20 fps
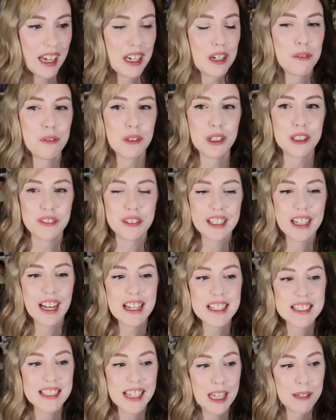And one of you
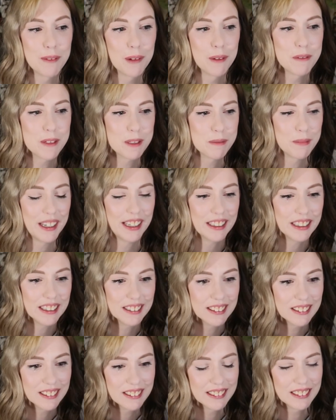guys came up to me,
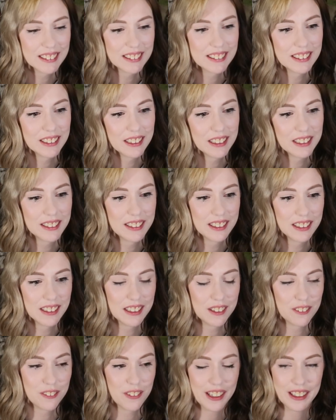
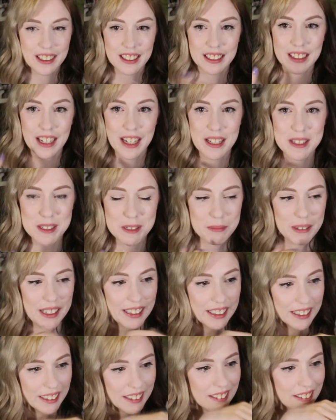recognized
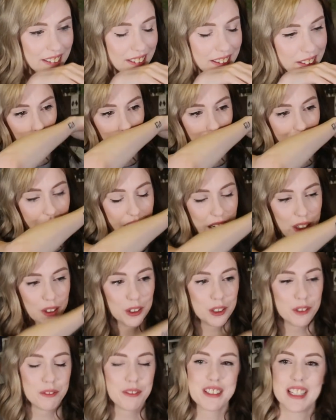me, and we had a
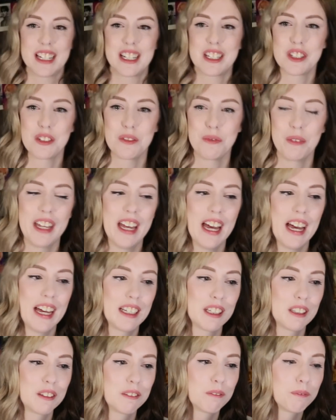conversation. We
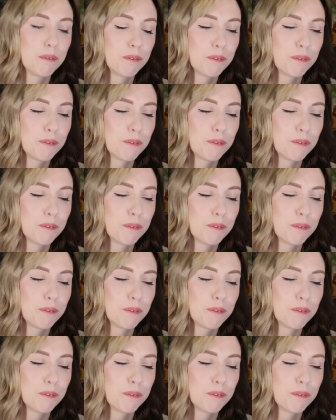had,